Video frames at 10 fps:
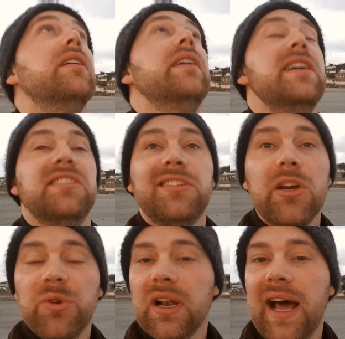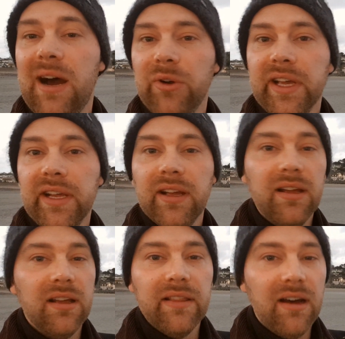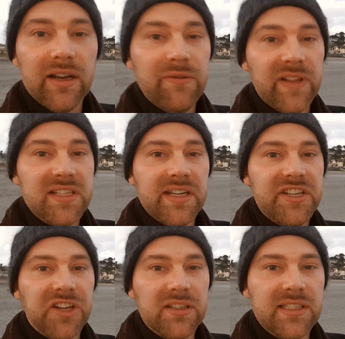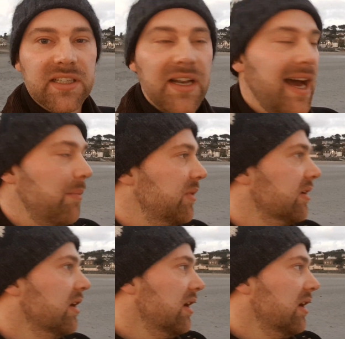it's so cloudy, I don't think there's any chance that's going to happen.